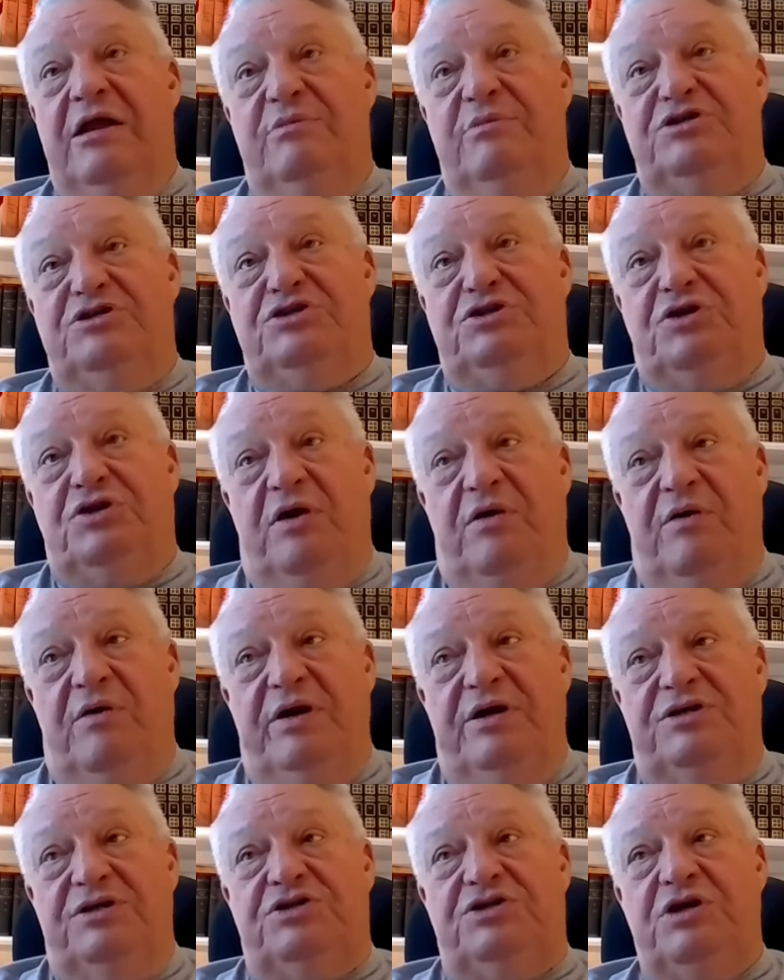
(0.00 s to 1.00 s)
in a
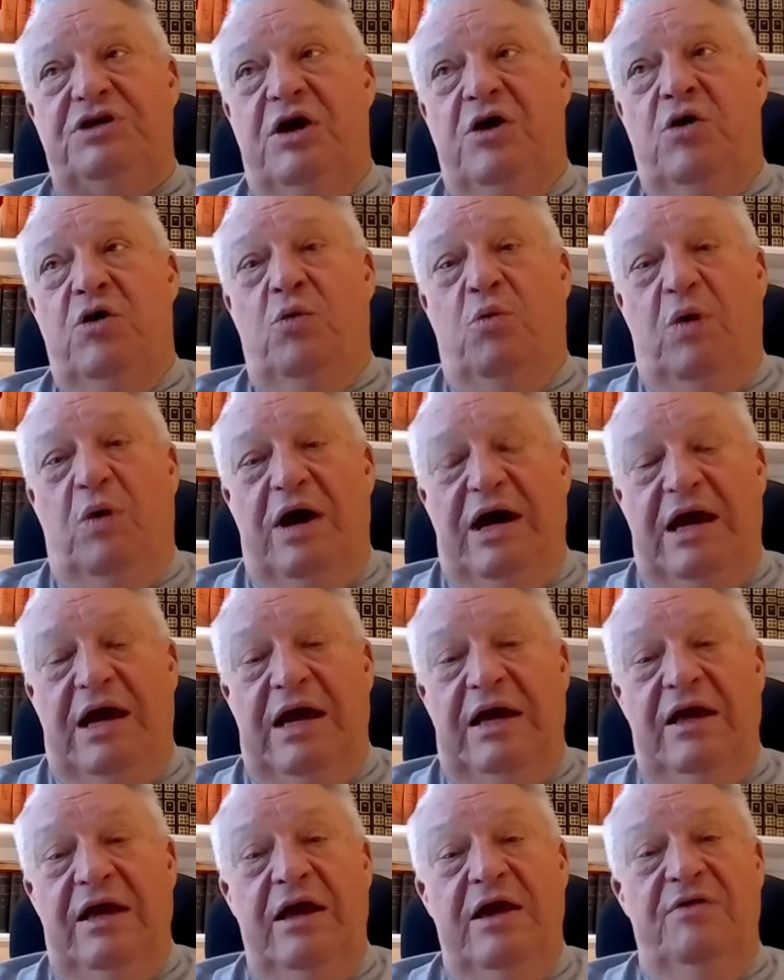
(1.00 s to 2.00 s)
mysterious
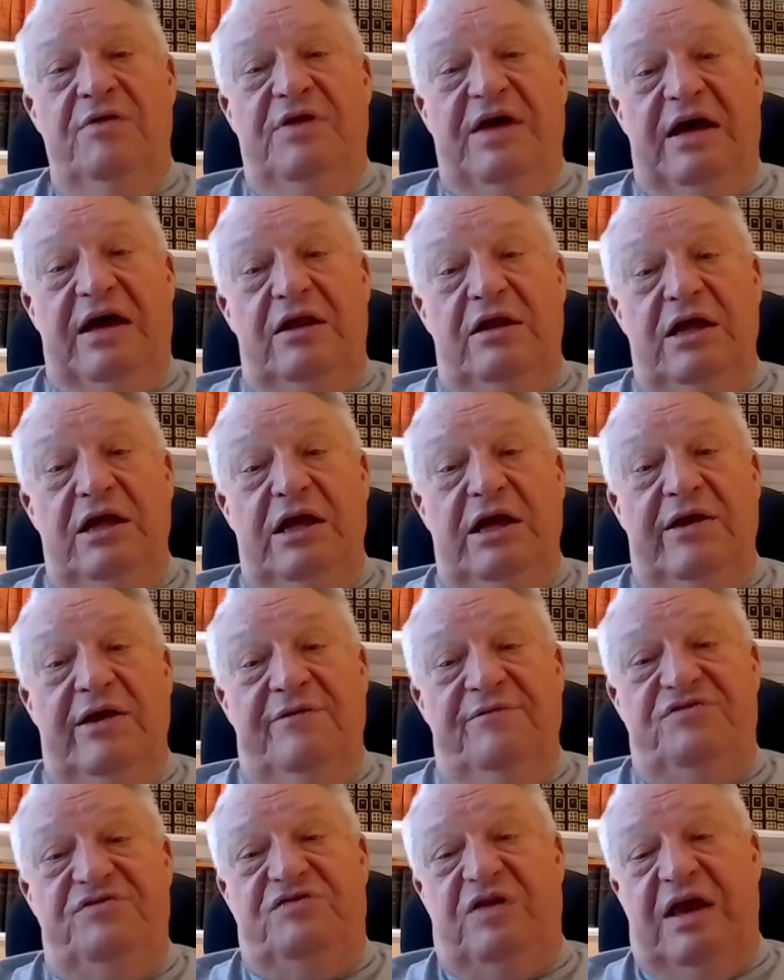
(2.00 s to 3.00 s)
way that
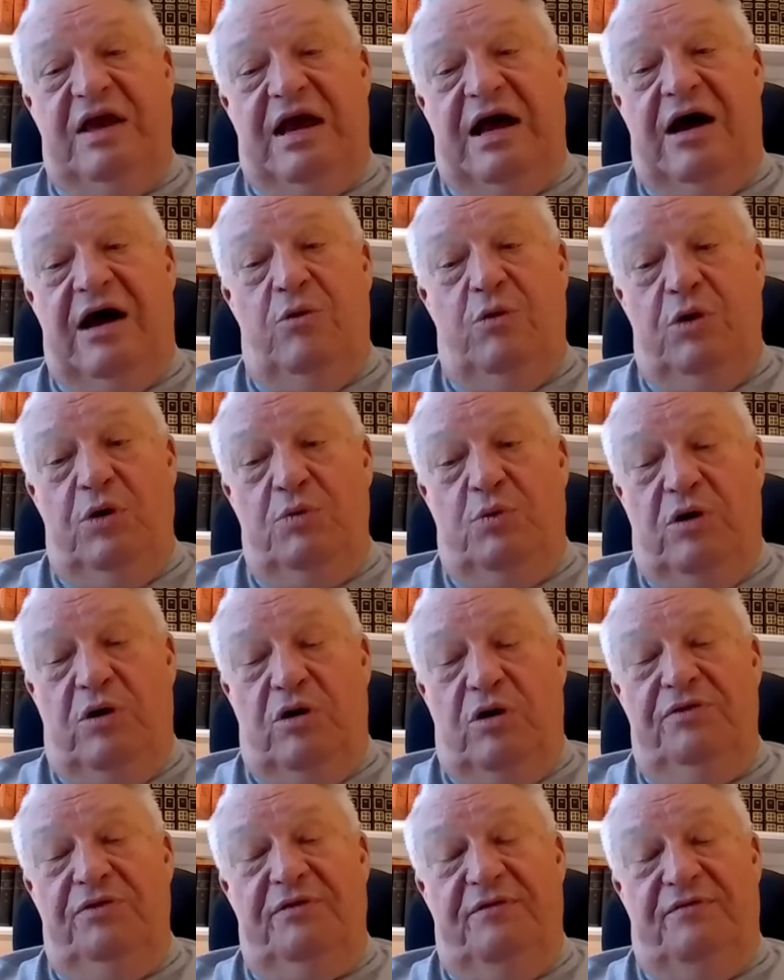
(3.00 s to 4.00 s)
leaves the outward
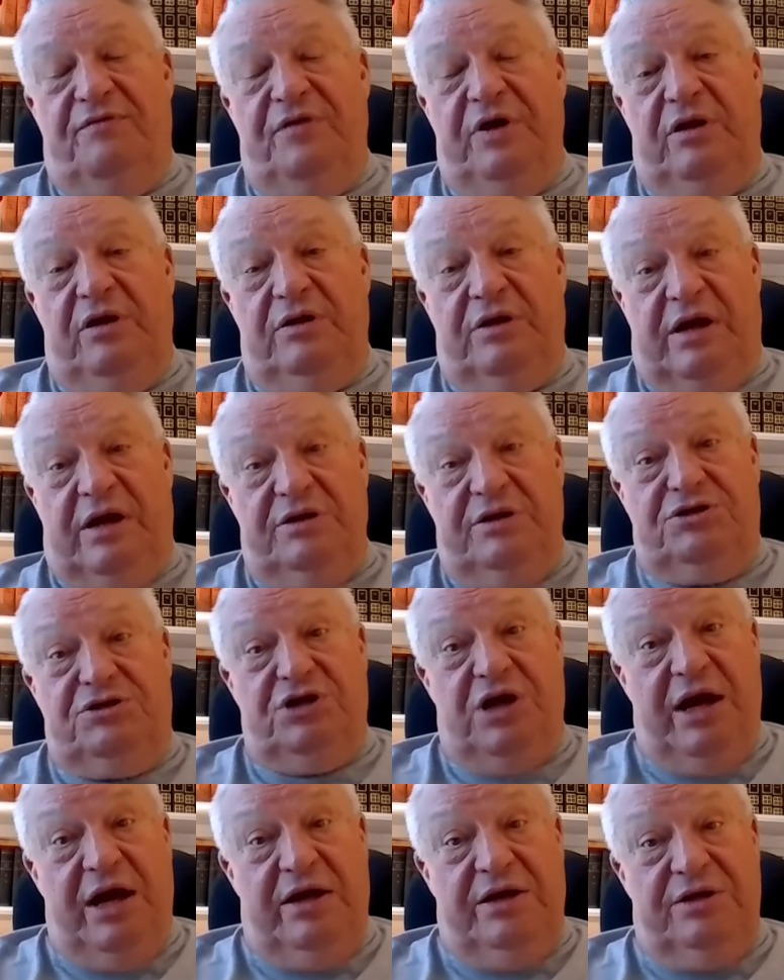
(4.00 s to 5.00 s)
world, the field,
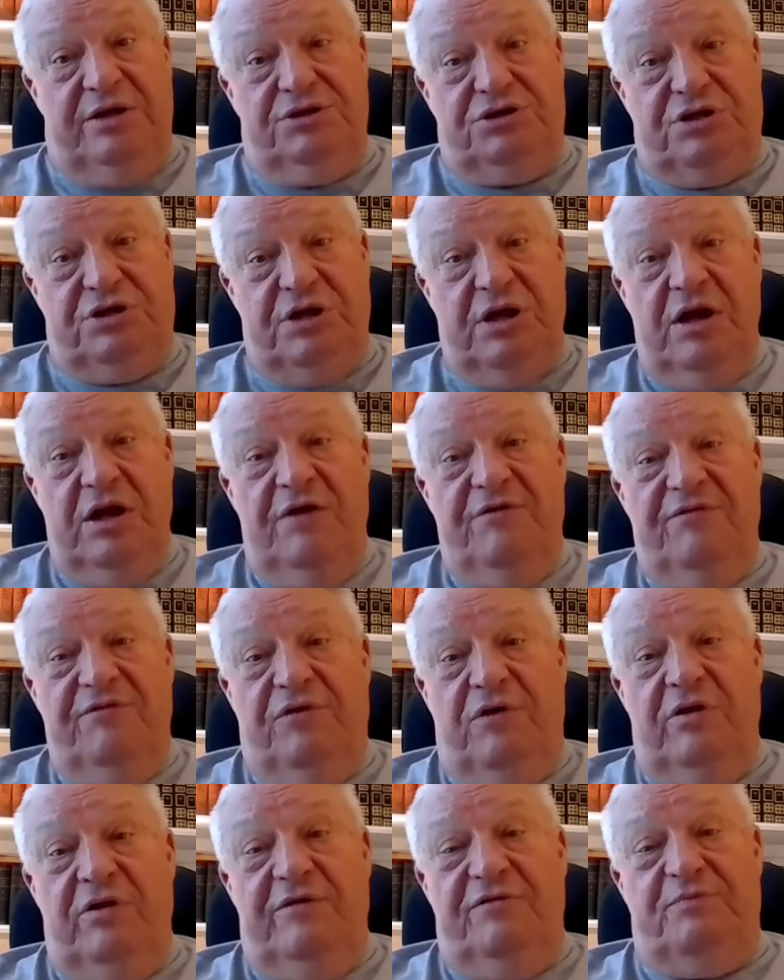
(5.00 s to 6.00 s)
unchanged,
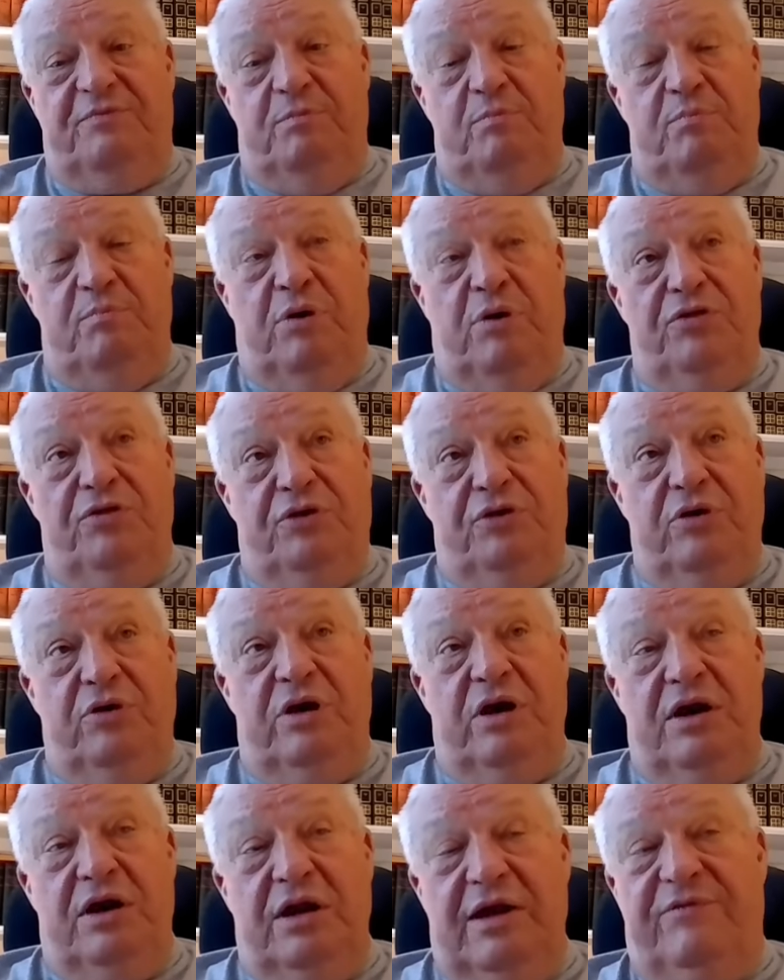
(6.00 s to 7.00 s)
full of both
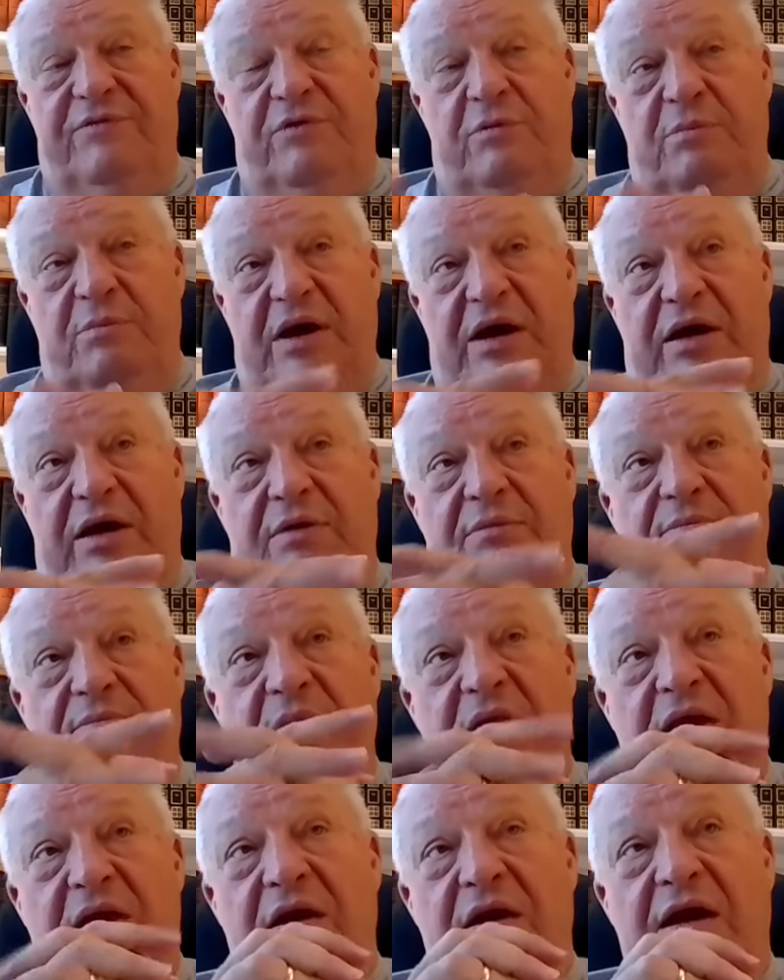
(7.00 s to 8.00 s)
good and evil men.
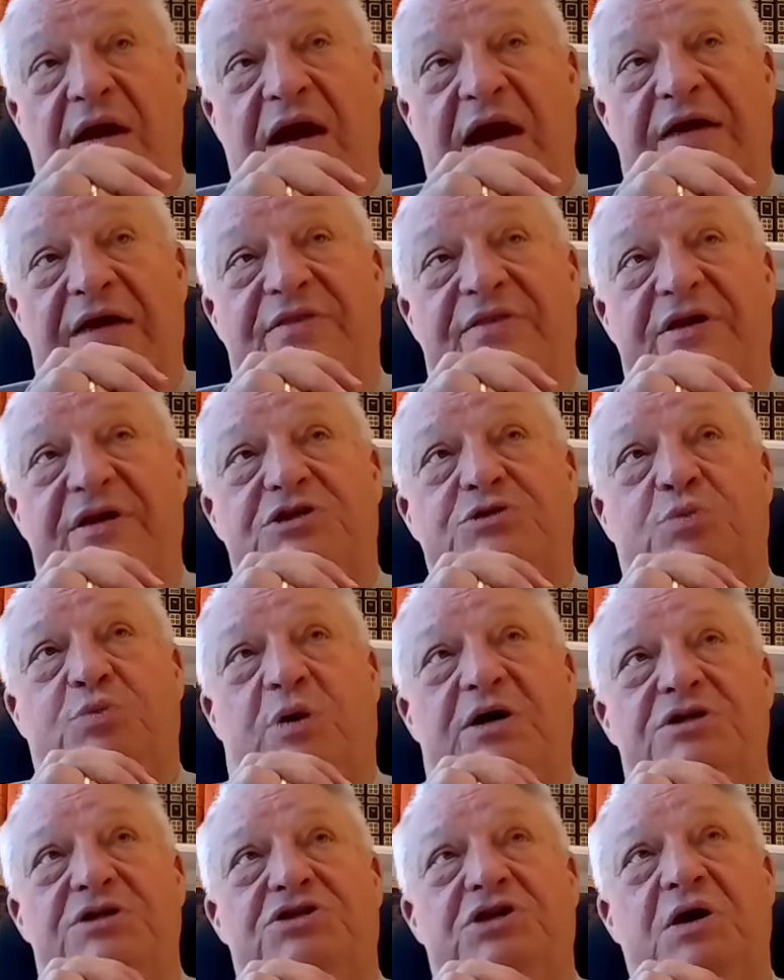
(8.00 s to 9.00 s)
And this
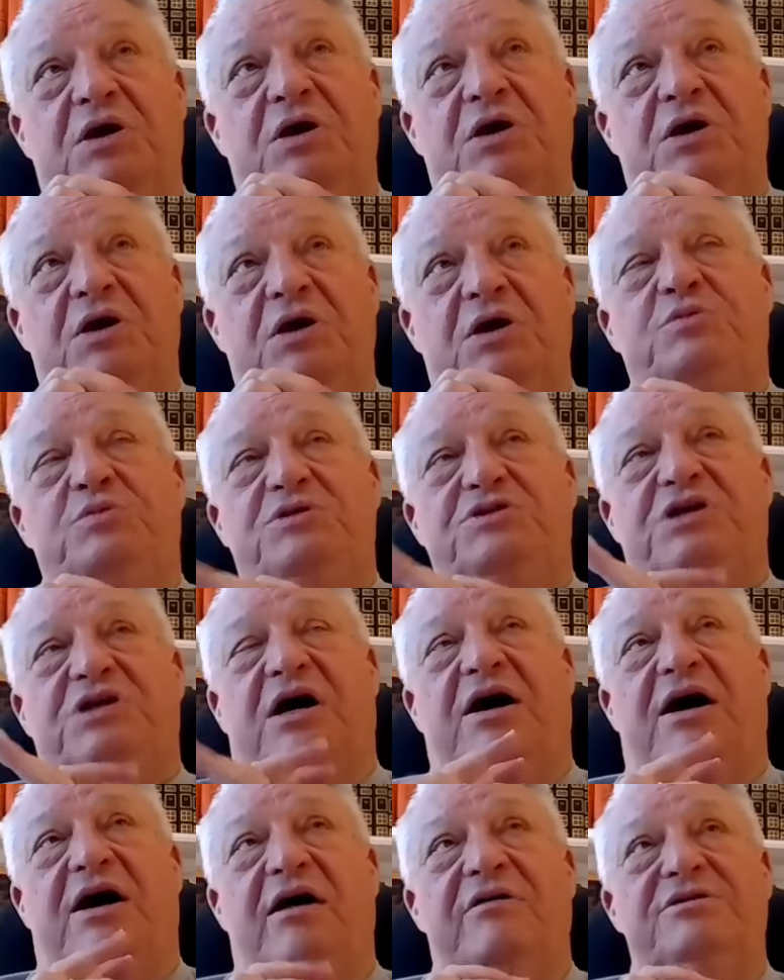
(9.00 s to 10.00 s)
was
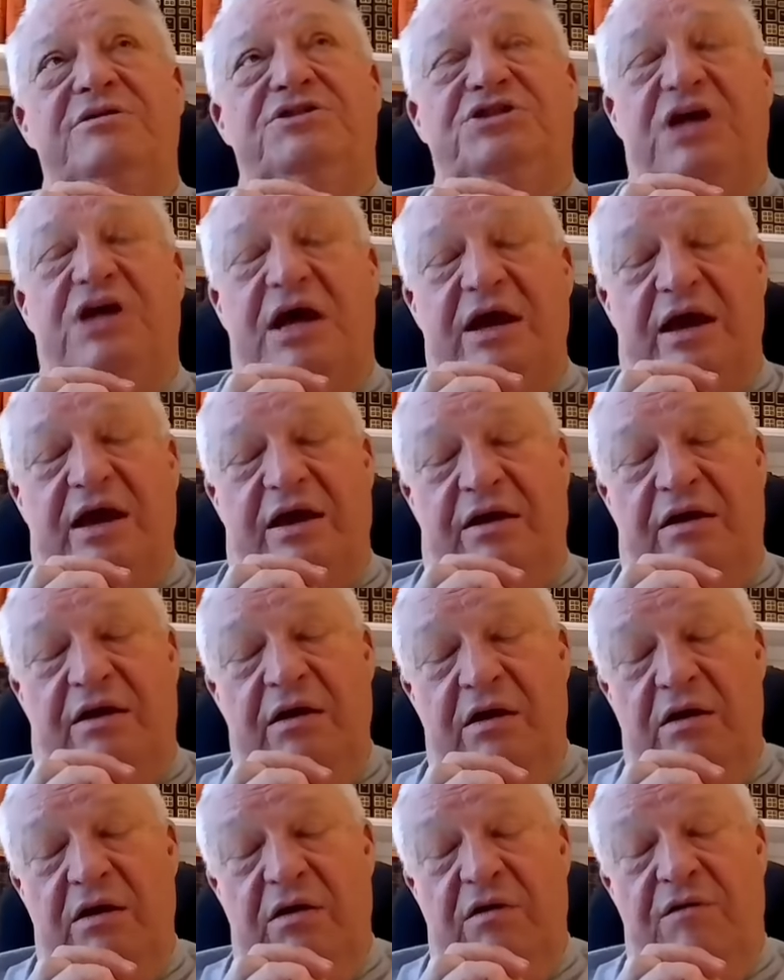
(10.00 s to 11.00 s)
a hard
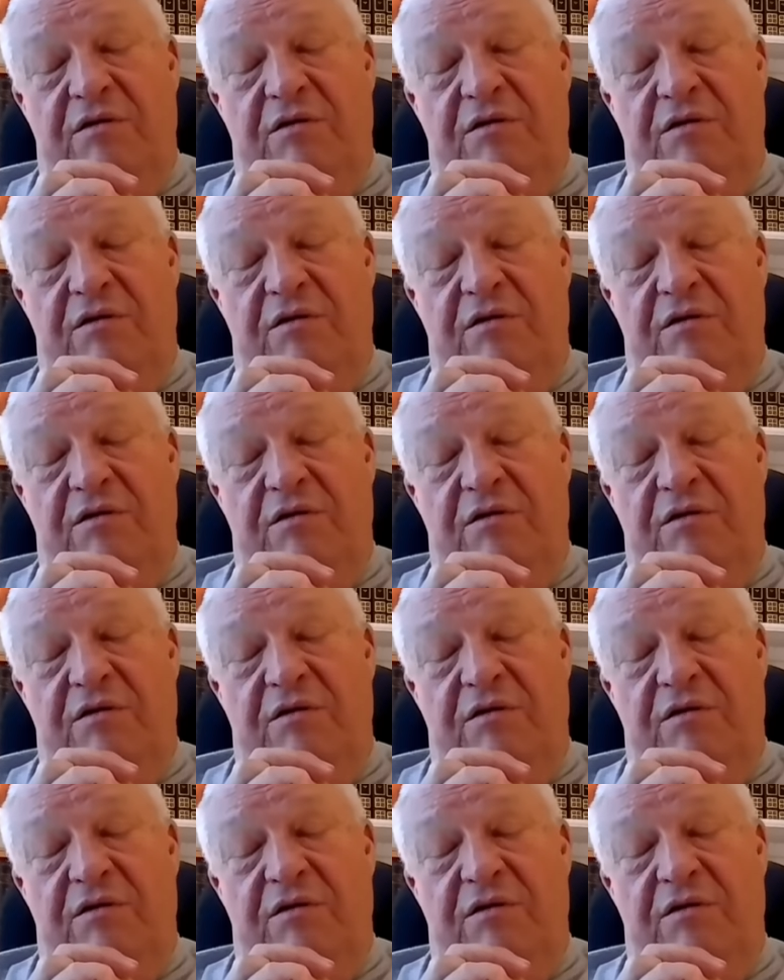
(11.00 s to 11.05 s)
saying